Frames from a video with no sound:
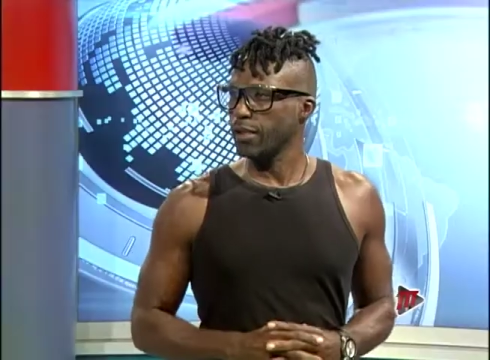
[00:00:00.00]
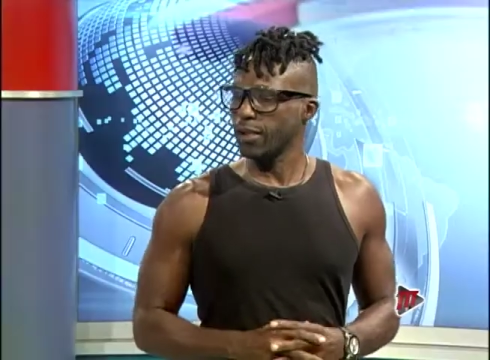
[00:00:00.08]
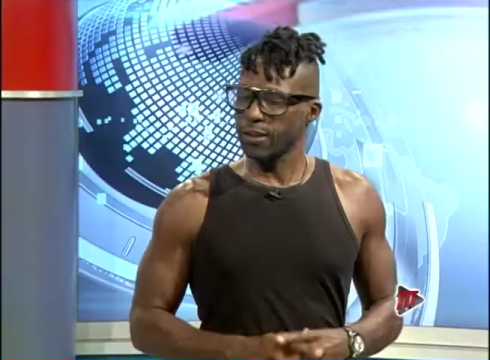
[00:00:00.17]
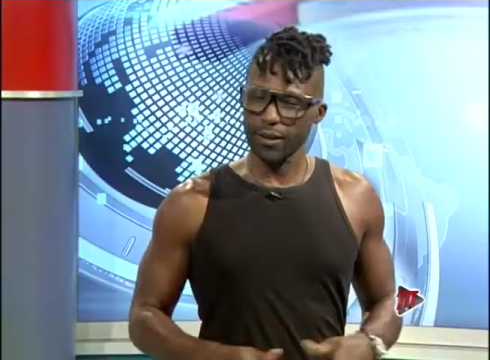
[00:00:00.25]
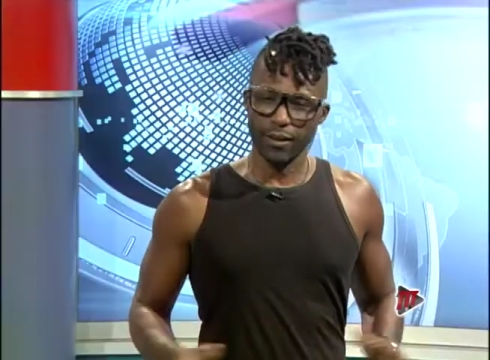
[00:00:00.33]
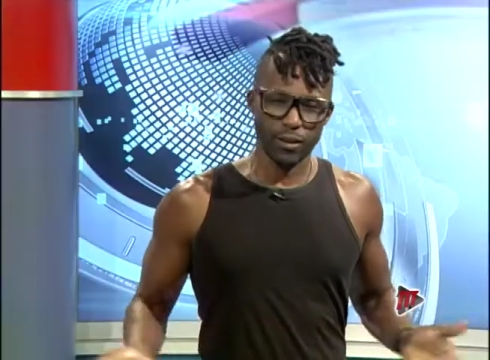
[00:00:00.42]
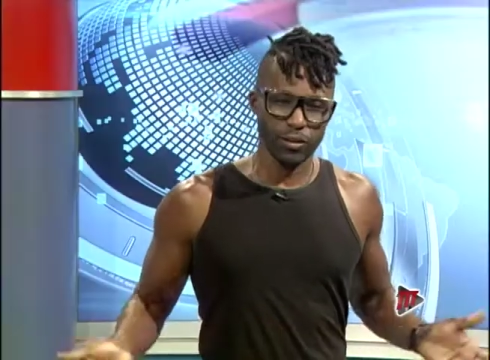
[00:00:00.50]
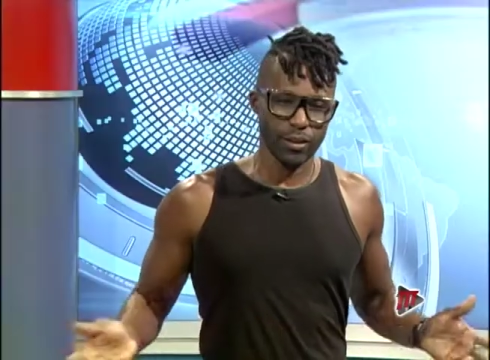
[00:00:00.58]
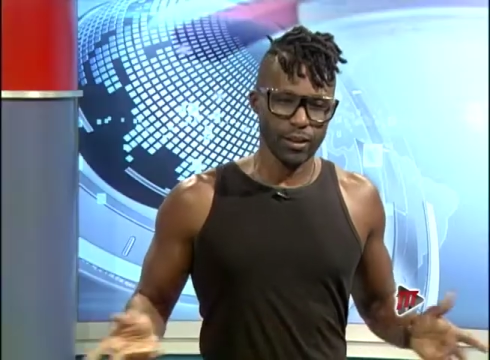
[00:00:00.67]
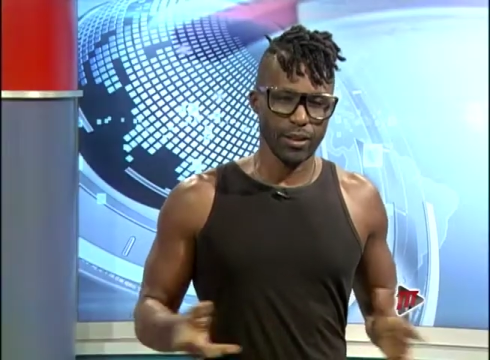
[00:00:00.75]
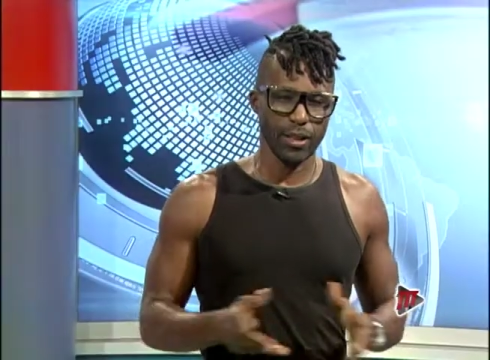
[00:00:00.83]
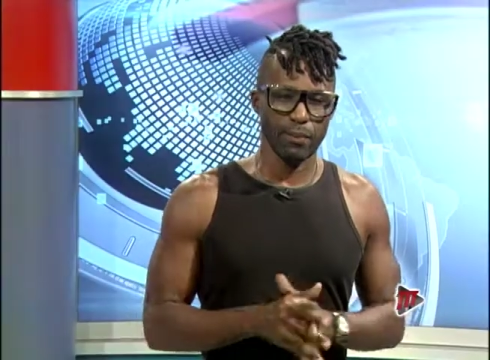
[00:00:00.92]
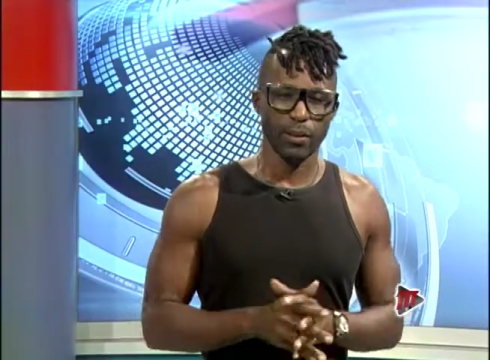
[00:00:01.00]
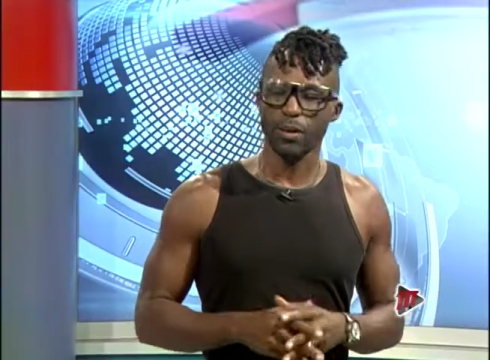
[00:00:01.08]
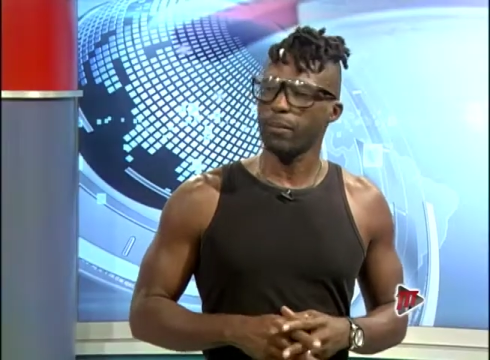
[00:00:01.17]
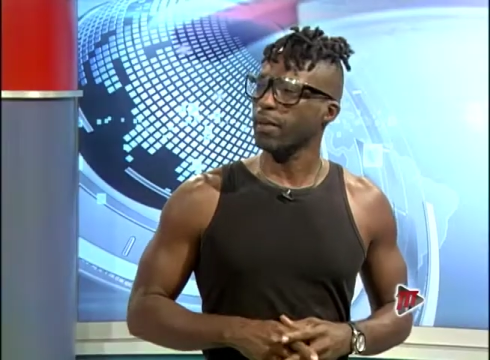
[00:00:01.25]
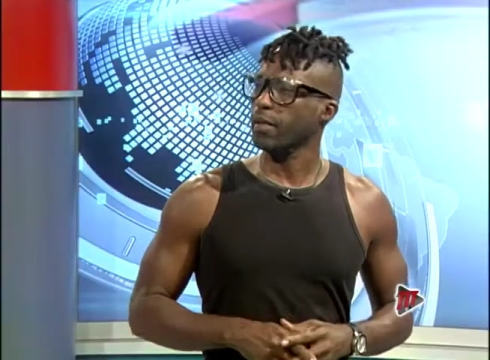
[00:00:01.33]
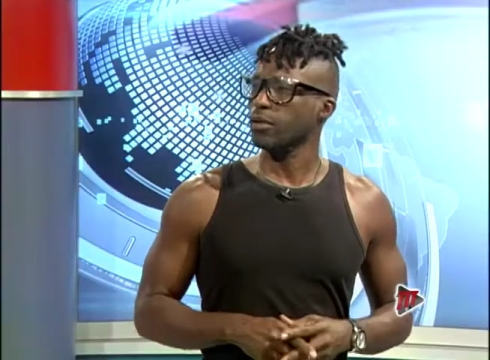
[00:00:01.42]
I mm-hmm. say, you know, this year i am going to come
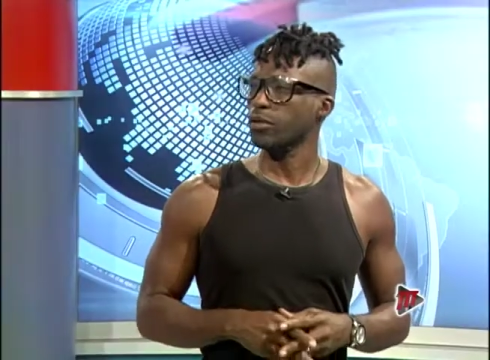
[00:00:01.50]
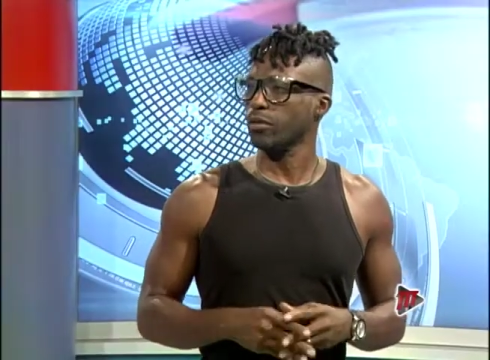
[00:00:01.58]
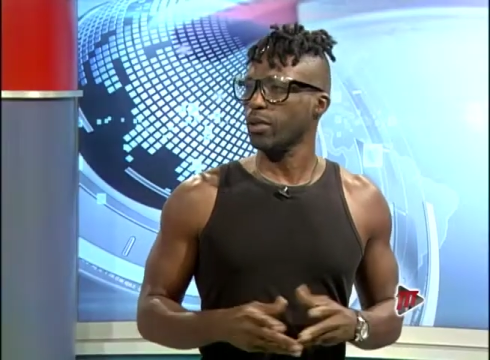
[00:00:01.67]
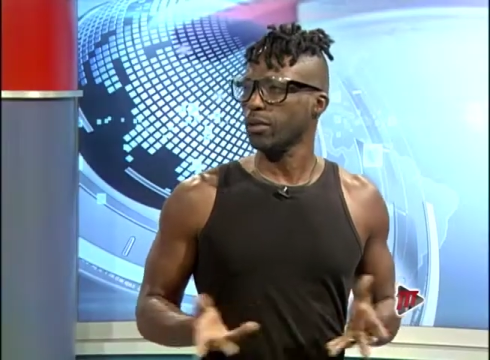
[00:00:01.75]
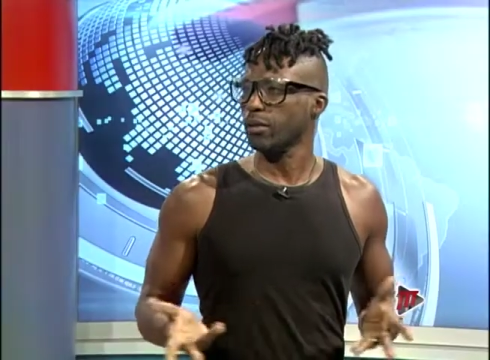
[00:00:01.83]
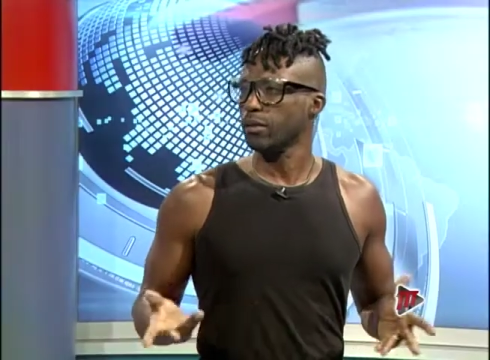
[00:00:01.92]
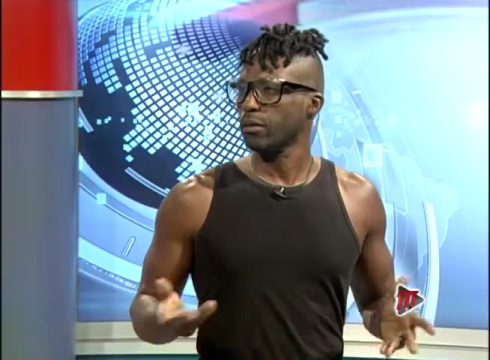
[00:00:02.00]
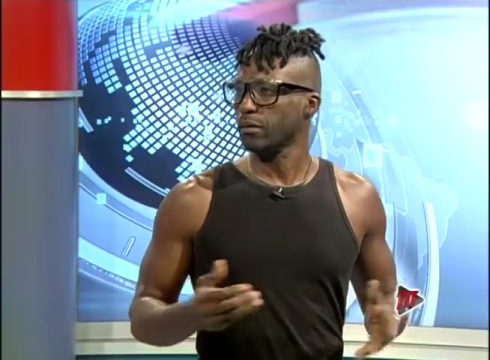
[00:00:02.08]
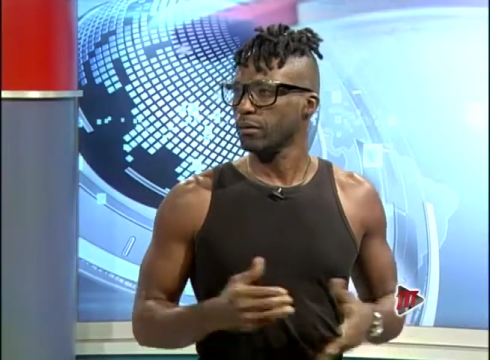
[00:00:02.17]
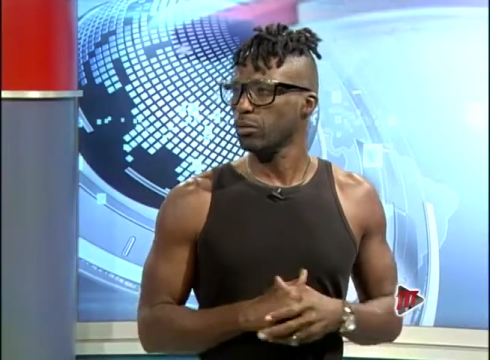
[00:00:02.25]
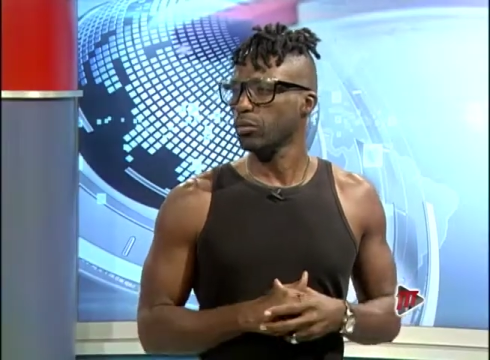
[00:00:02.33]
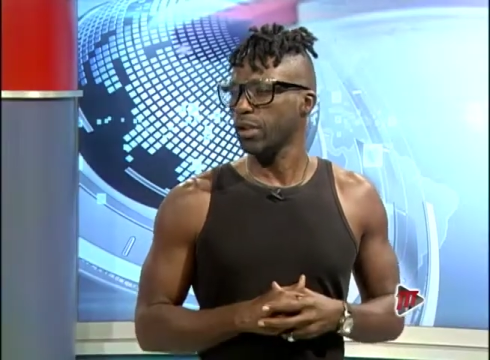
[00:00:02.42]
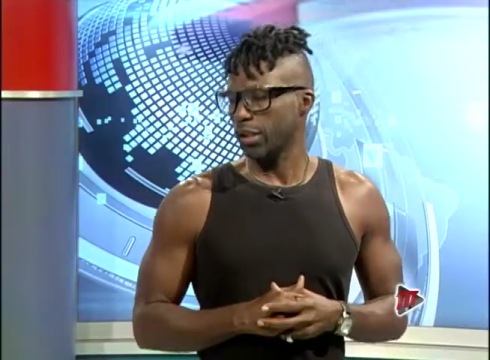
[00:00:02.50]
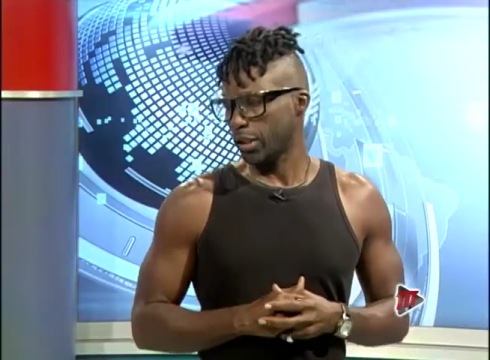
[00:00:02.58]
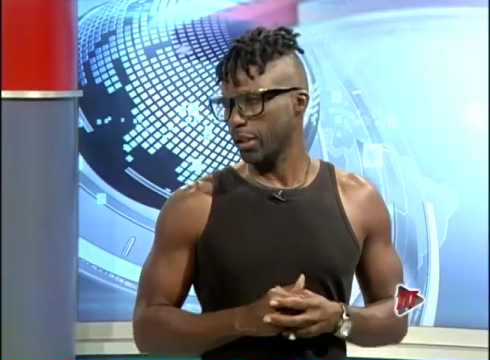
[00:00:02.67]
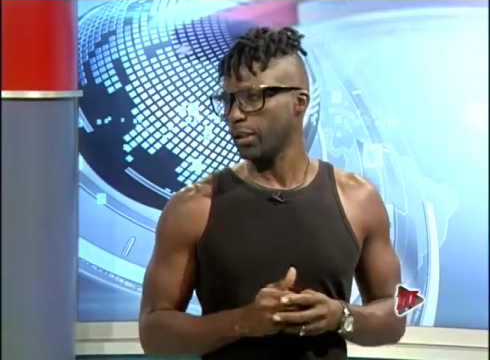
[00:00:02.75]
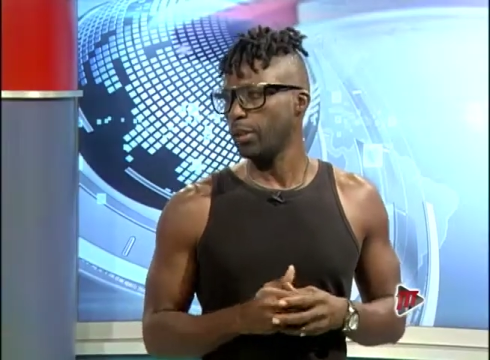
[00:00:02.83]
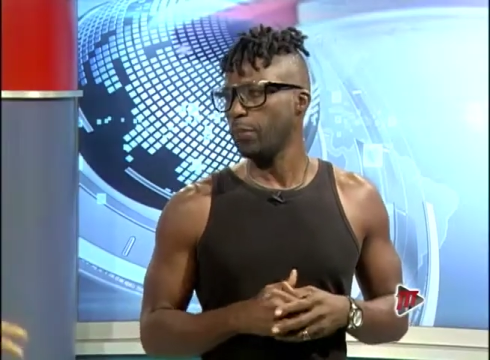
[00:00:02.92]
back and show a little
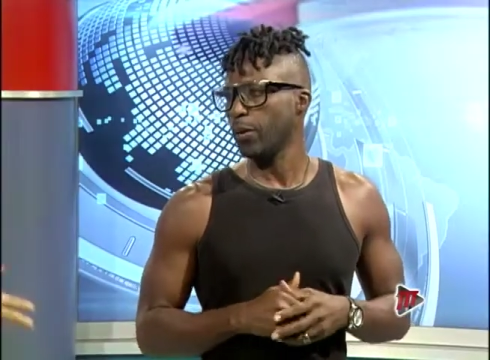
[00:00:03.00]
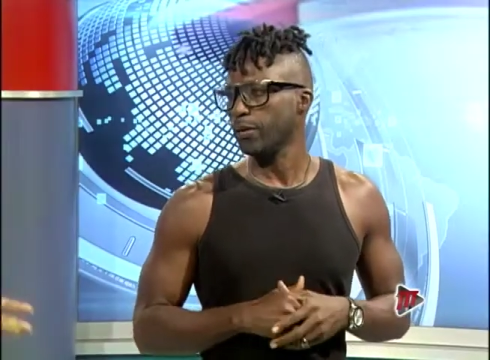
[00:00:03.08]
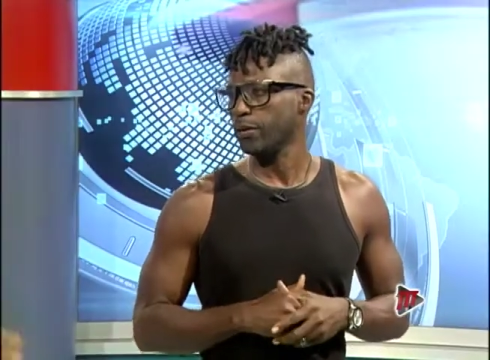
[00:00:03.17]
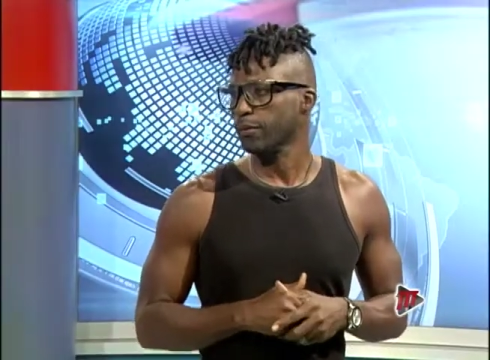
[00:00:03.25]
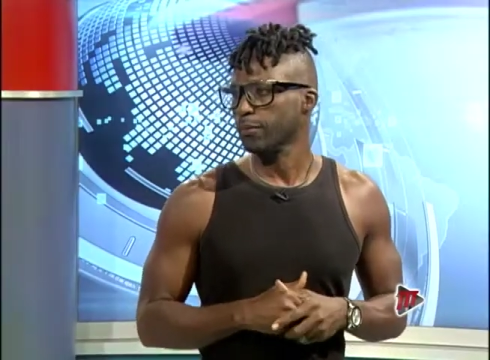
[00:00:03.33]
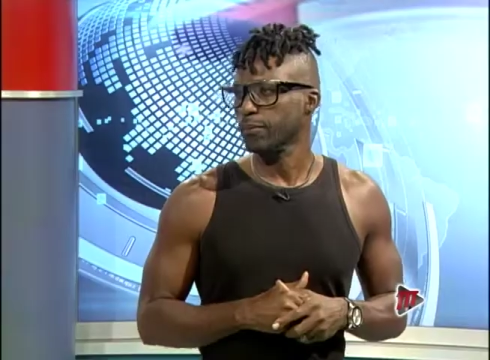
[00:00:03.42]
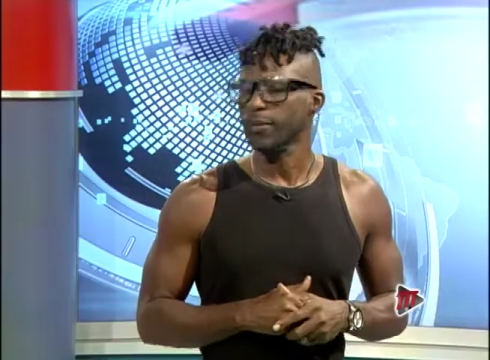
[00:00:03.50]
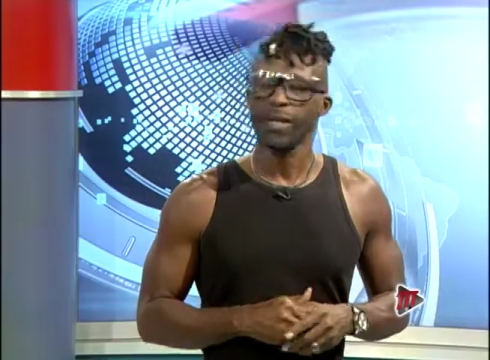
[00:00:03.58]
donation in the pot. In, yeah.